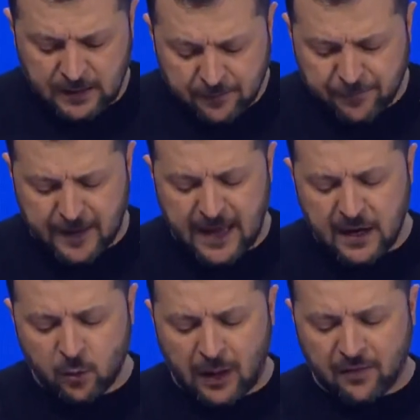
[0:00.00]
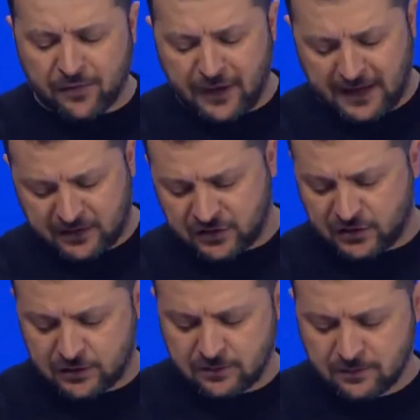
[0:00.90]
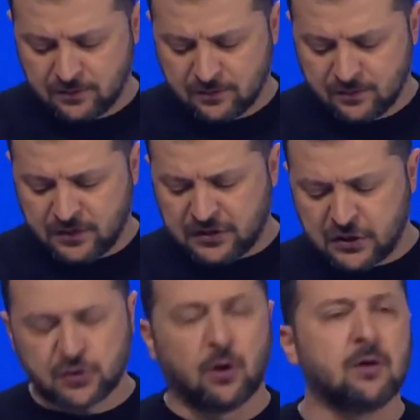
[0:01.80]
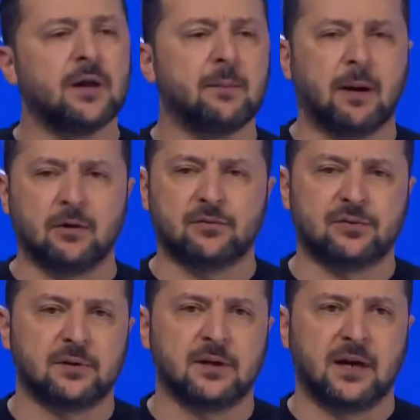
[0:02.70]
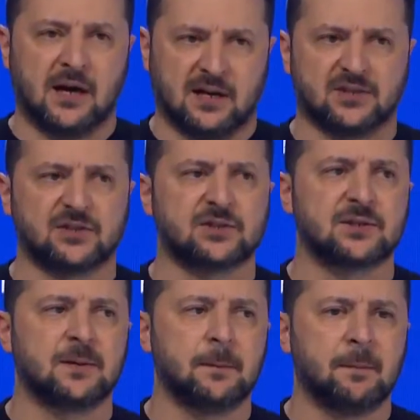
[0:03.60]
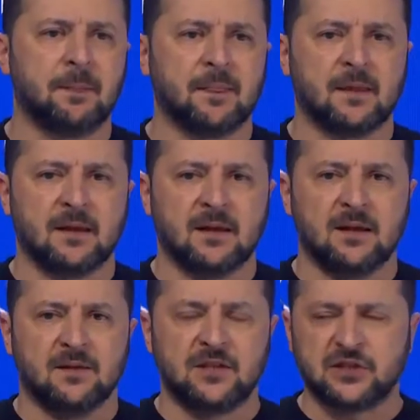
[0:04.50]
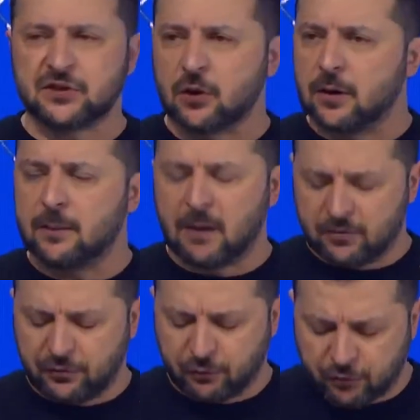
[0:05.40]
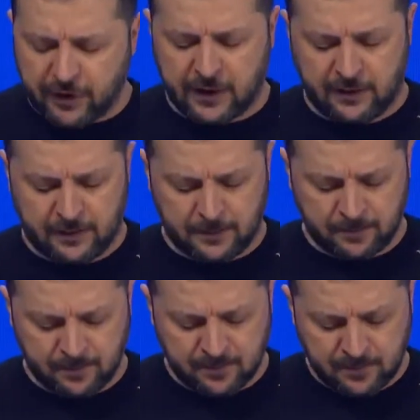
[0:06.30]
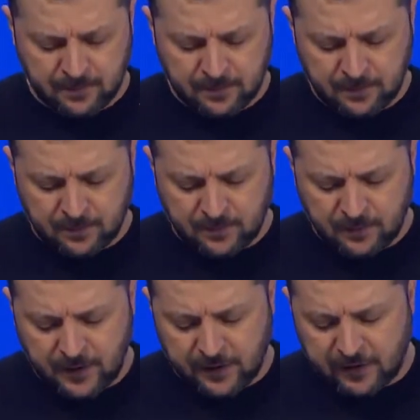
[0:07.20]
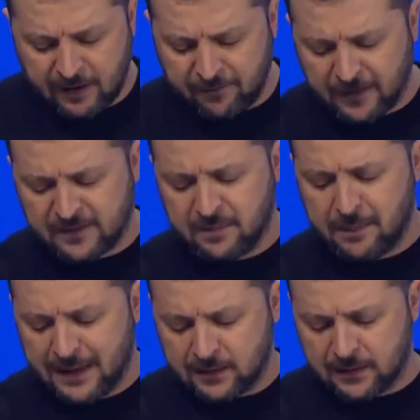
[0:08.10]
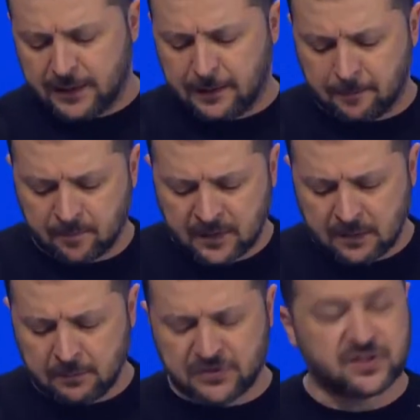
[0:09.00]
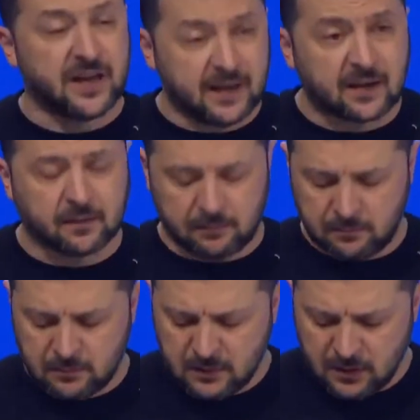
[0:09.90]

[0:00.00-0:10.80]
If anyone thinks this is only about us, this is only about Ukraine, they are fundamentally mistaken.